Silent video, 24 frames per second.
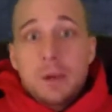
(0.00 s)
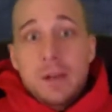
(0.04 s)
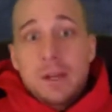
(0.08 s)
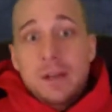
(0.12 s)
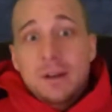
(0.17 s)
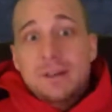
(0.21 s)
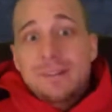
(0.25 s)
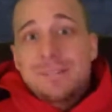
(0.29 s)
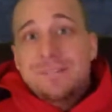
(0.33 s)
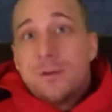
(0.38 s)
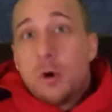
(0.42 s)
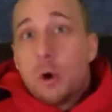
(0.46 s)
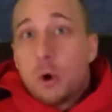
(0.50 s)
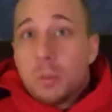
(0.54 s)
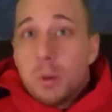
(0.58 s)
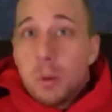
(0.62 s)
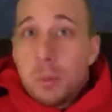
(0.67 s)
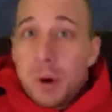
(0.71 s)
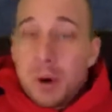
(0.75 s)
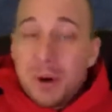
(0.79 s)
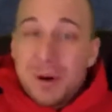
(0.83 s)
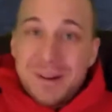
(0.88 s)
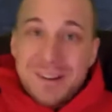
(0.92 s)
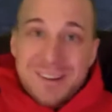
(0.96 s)
In
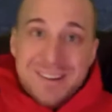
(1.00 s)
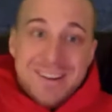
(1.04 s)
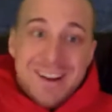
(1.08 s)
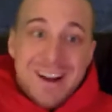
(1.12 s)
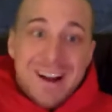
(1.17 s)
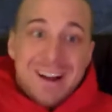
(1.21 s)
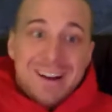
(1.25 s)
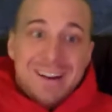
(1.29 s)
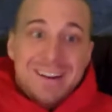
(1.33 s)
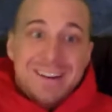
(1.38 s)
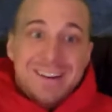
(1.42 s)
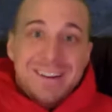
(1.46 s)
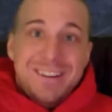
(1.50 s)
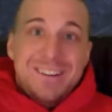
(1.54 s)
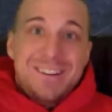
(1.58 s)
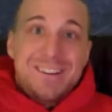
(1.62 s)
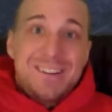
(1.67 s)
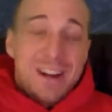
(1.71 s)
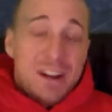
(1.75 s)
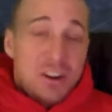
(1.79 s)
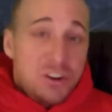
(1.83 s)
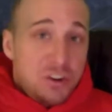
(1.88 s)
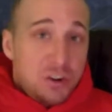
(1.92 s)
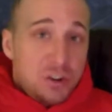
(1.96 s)
normal mode, it's not
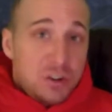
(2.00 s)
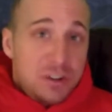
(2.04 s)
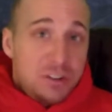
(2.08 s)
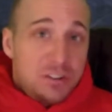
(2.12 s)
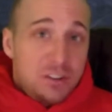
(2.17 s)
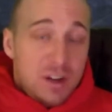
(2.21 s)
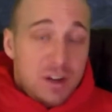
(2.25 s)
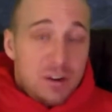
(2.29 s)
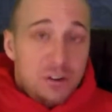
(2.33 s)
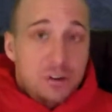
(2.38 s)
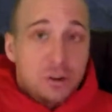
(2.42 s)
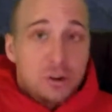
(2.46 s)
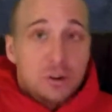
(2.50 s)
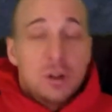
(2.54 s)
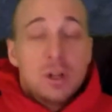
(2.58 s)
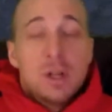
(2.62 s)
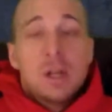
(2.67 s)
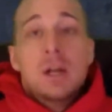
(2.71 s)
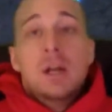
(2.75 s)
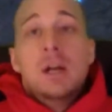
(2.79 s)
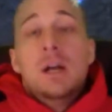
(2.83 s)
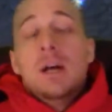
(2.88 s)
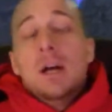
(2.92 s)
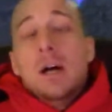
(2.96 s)

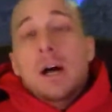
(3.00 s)
essential,